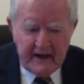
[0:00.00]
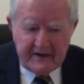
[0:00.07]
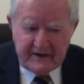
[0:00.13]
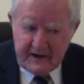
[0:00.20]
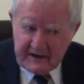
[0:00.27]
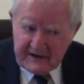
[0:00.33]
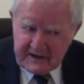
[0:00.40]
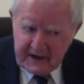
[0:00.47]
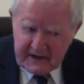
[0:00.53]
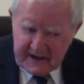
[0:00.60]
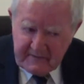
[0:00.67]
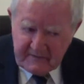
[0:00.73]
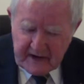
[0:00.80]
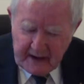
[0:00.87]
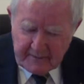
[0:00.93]
to
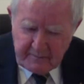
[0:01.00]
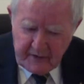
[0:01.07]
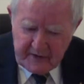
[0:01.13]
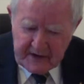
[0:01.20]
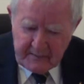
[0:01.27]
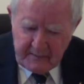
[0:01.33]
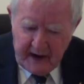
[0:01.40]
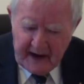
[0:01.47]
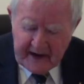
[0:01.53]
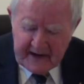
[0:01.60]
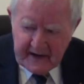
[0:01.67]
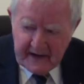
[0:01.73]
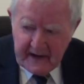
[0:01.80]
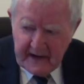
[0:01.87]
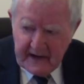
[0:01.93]
give that money back.
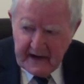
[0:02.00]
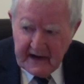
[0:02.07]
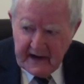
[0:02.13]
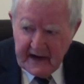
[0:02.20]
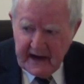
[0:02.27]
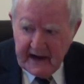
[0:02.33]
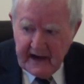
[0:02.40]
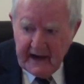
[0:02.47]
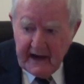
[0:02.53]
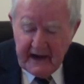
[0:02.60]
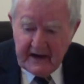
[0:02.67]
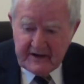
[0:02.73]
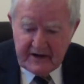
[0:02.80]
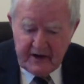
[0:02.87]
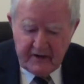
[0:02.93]

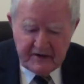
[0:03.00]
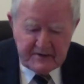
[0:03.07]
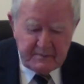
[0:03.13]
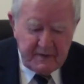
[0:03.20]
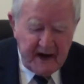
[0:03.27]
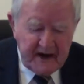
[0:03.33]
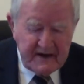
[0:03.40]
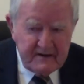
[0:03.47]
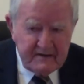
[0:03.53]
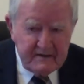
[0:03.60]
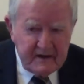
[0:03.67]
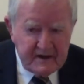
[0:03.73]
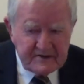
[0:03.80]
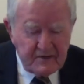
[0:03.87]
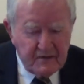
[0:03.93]
The Irish Family
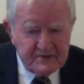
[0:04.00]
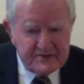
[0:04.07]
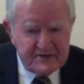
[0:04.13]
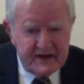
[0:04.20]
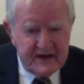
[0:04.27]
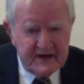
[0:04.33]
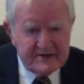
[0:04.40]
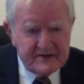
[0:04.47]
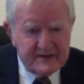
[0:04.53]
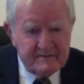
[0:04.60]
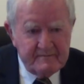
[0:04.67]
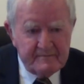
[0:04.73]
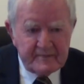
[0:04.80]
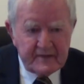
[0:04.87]
Planning Association,